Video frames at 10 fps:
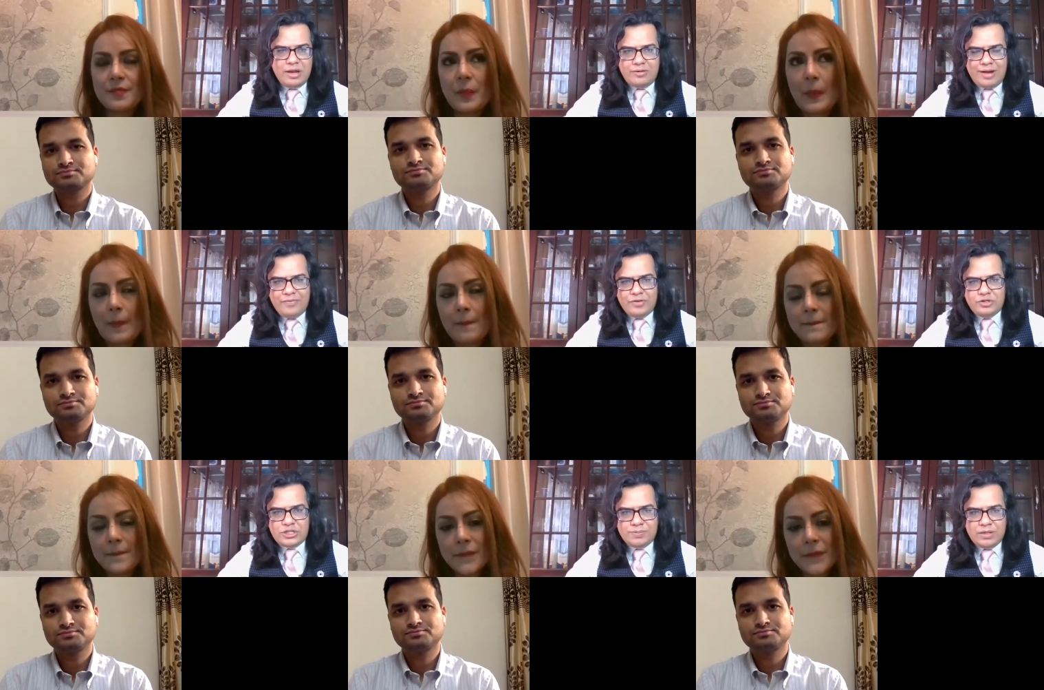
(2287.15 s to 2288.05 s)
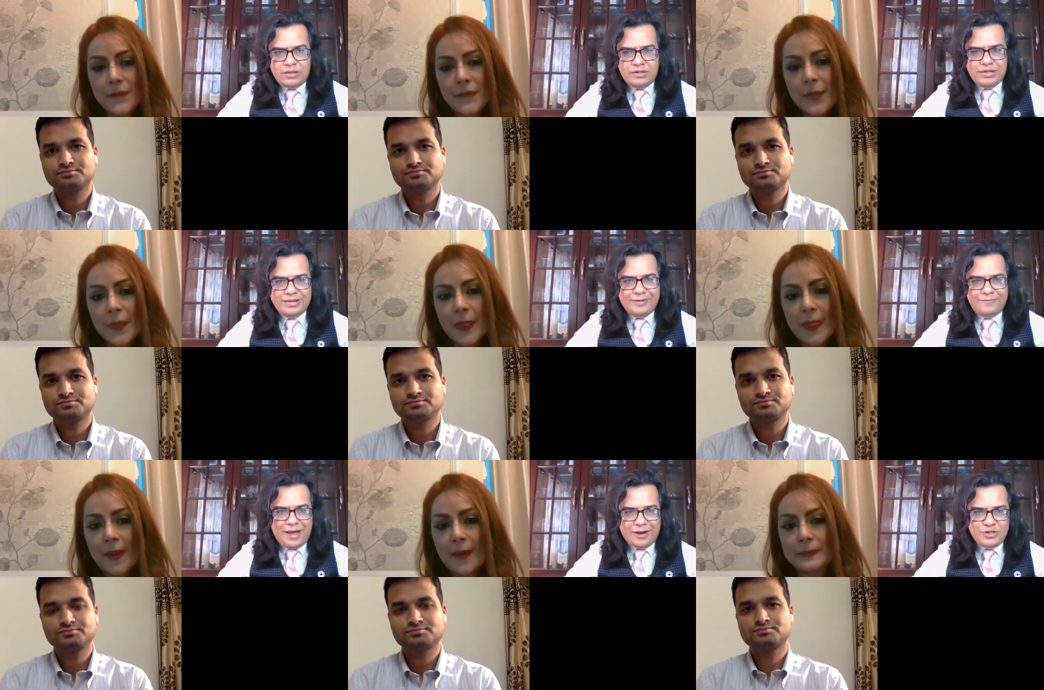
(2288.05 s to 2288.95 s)
Speaker 1: rather than just being degree
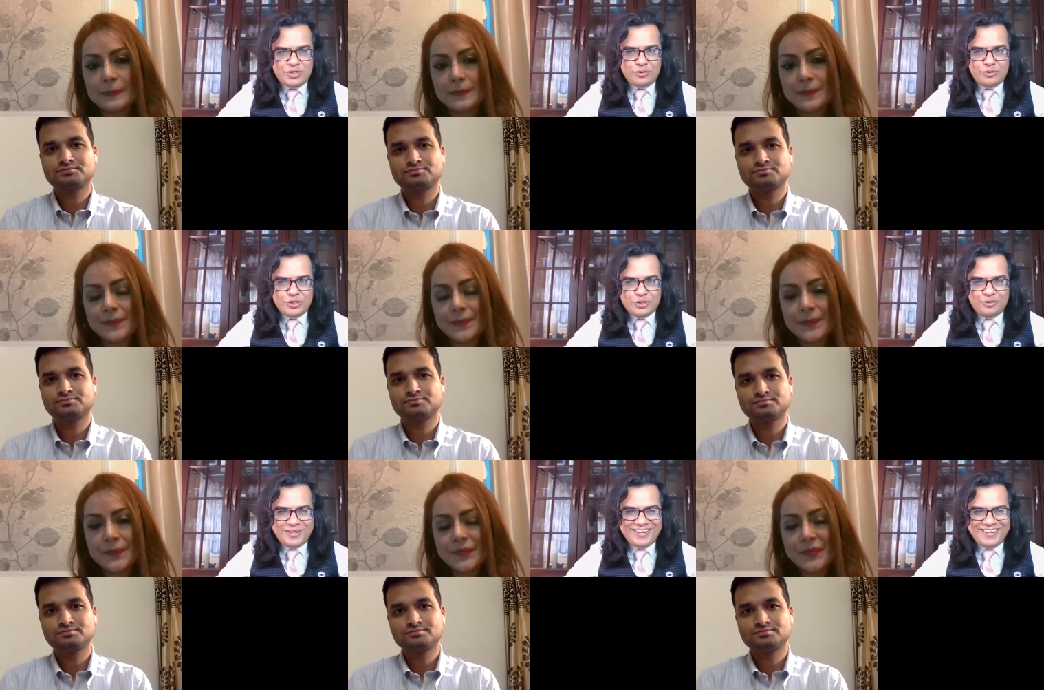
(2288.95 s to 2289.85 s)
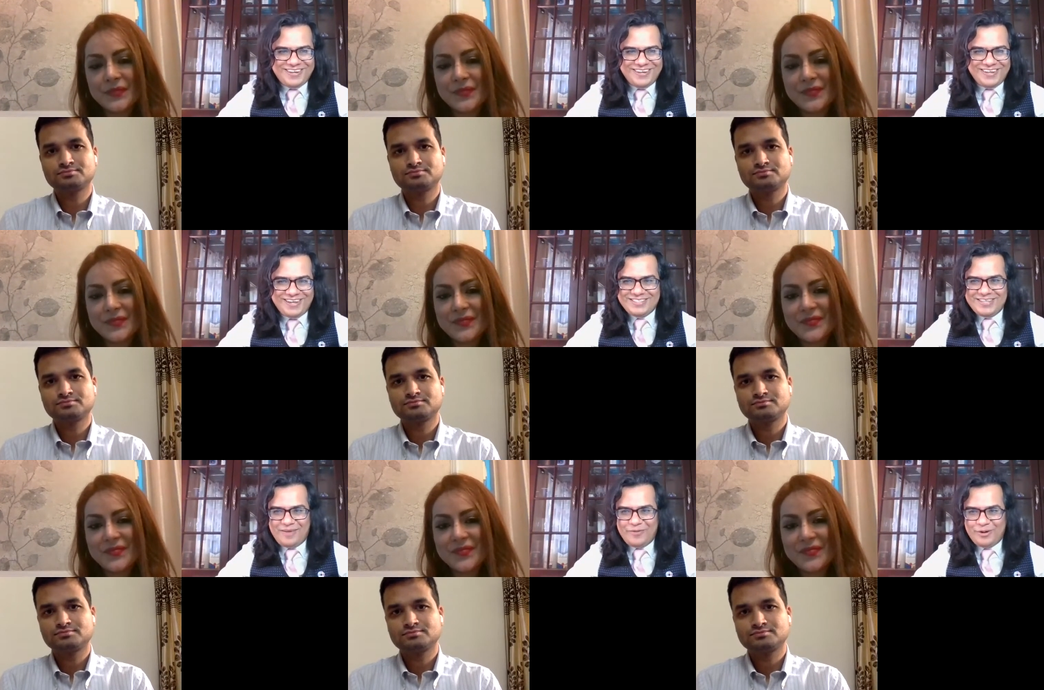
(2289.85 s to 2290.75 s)
factories where you just go to get a degree
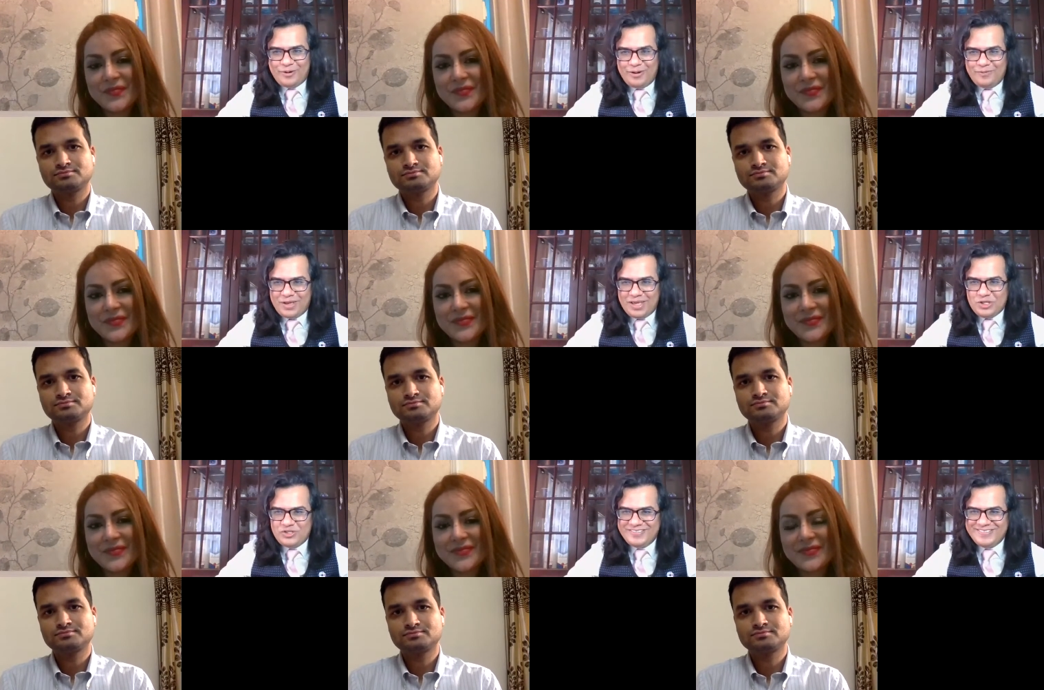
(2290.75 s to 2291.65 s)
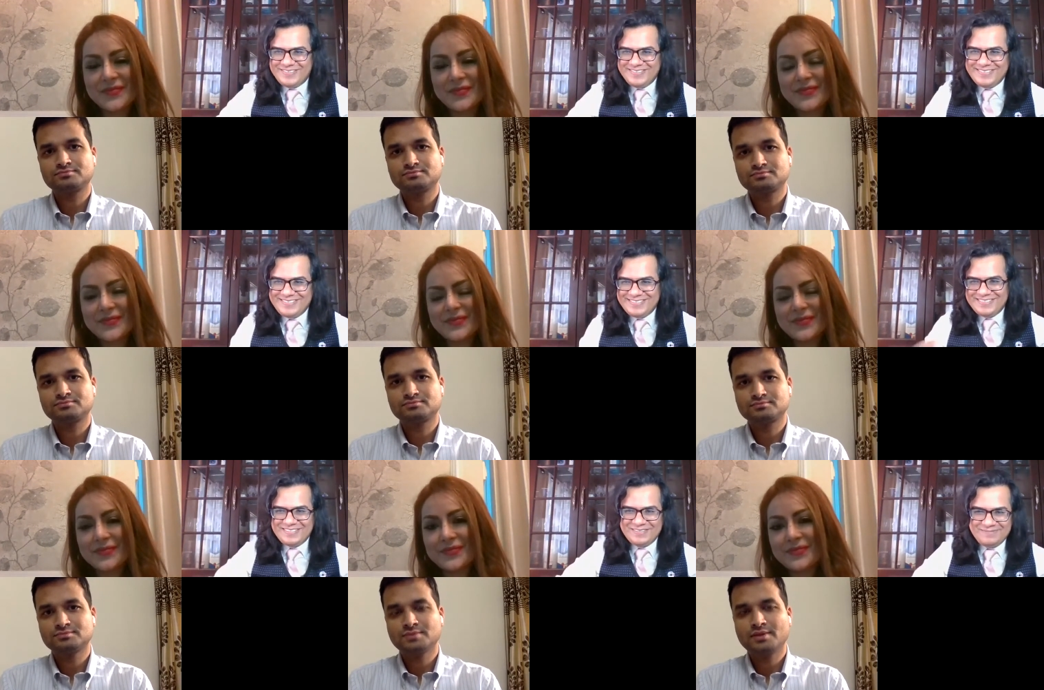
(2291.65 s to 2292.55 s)
and say, I got a qualification?
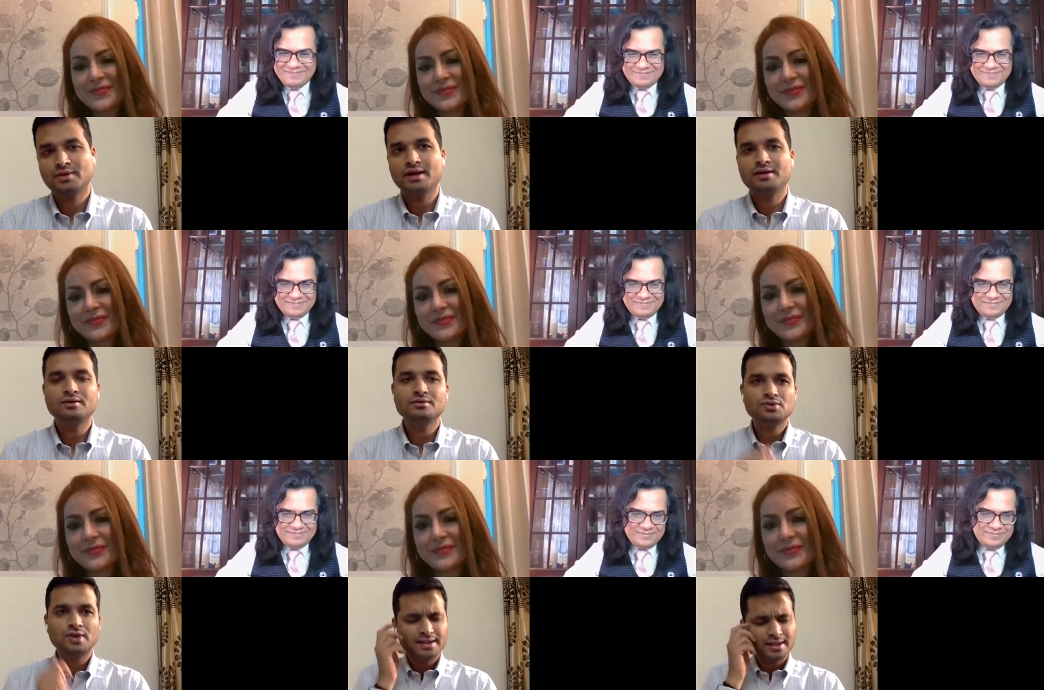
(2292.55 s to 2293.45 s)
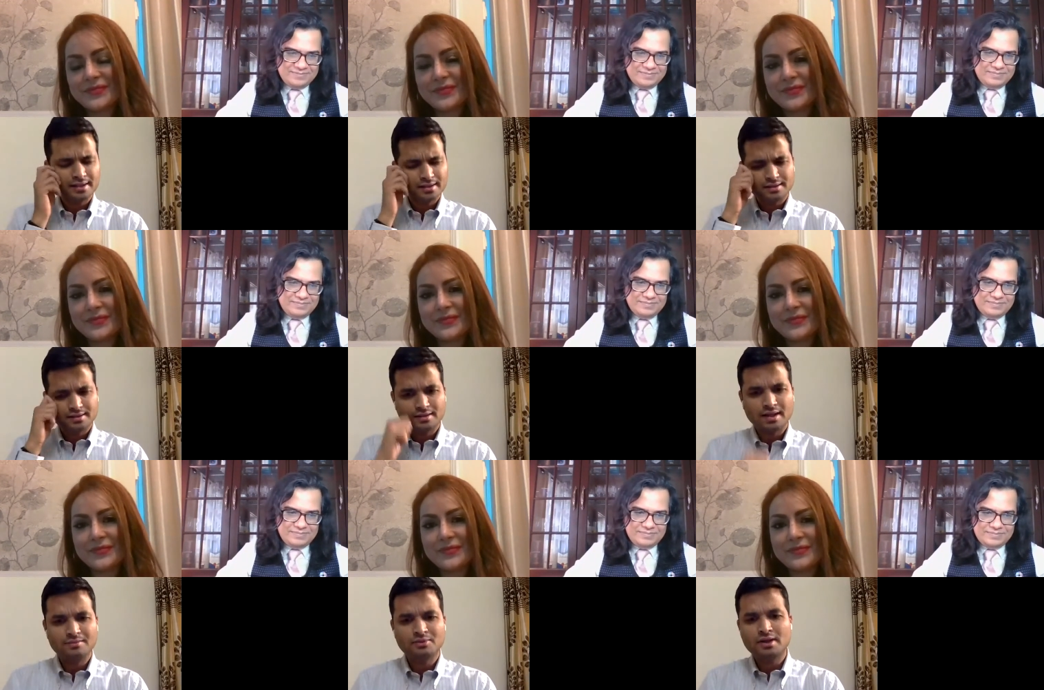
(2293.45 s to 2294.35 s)
Speaker 2: Right. No, so I think uh,
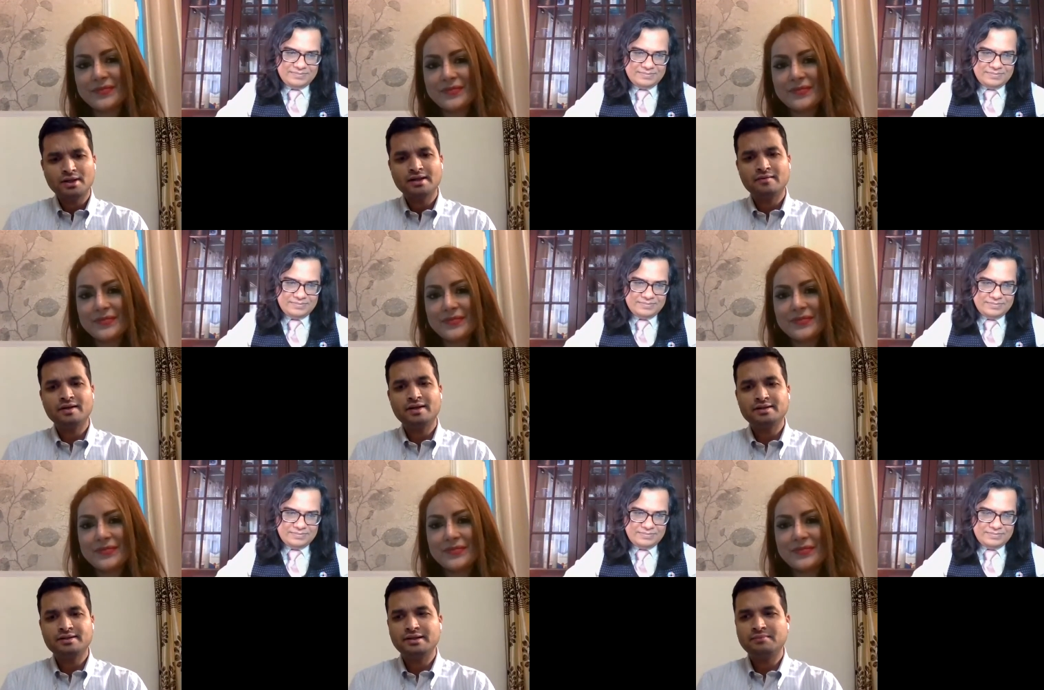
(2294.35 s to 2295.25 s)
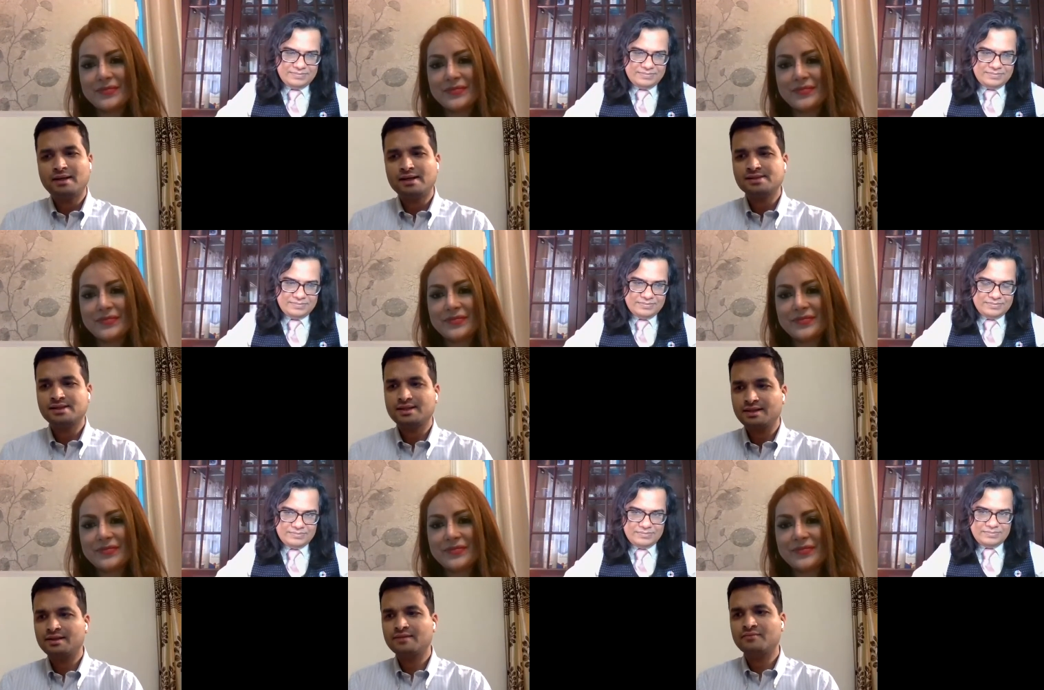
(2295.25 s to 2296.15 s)
I'll broadly cover it in three parts, and I
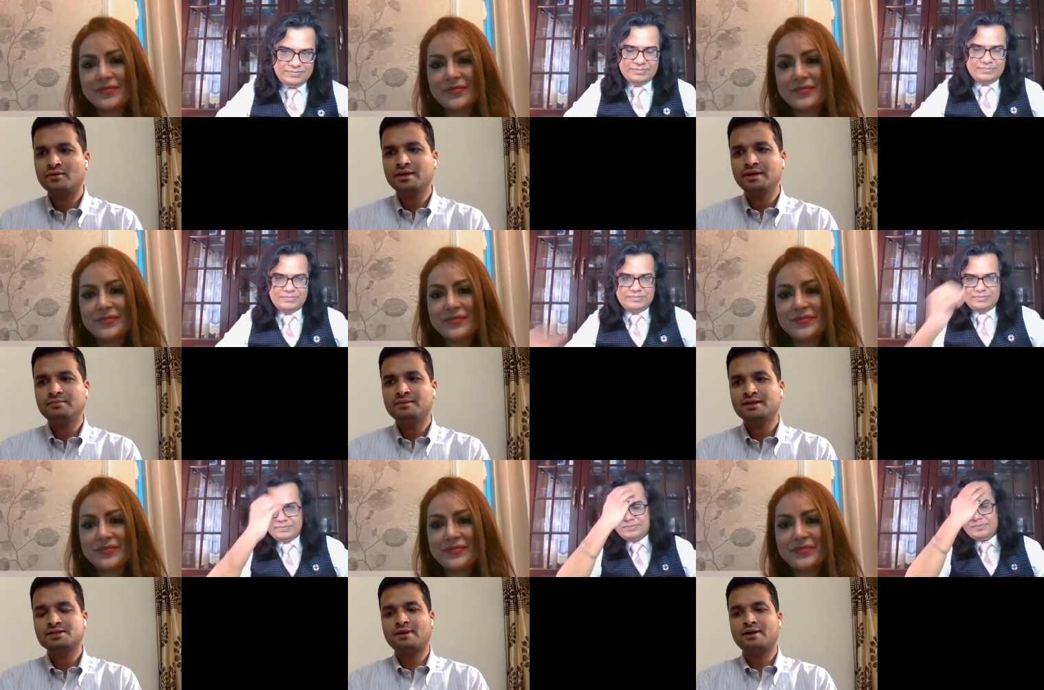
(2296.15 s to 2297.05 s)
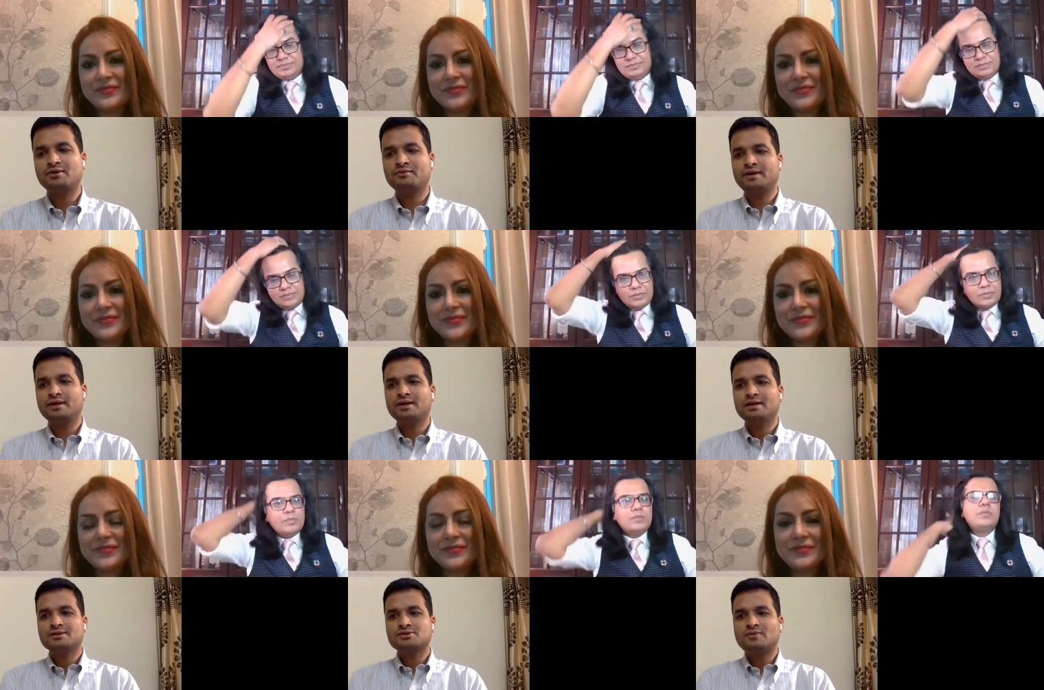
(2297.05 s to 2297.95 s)
think I've already touched part of it.
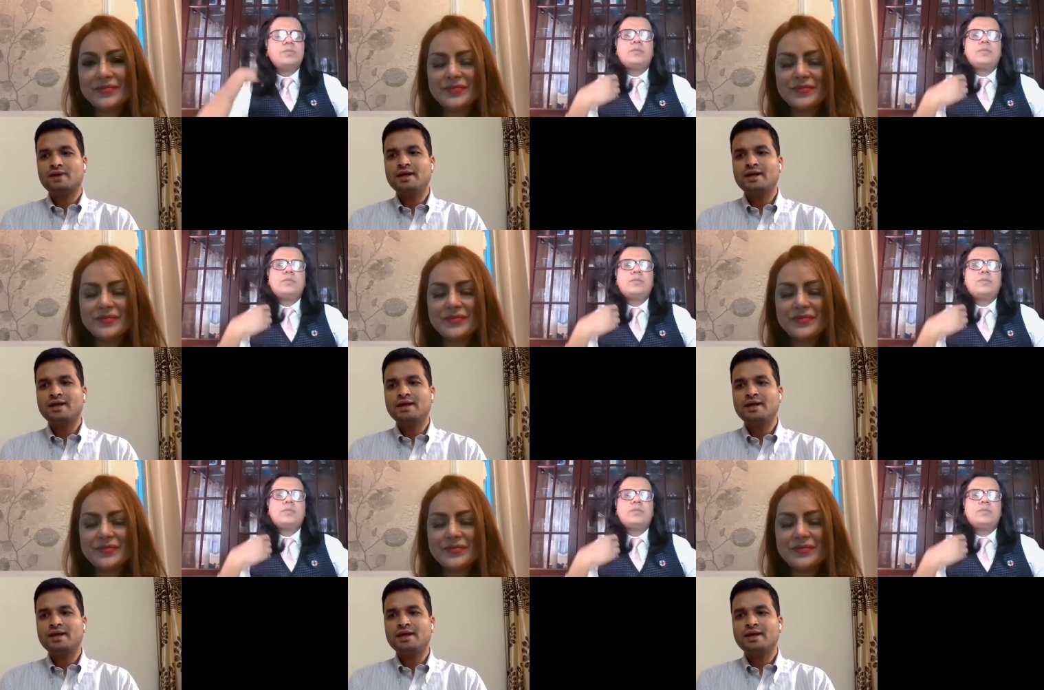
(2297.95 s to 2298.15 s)
So, one,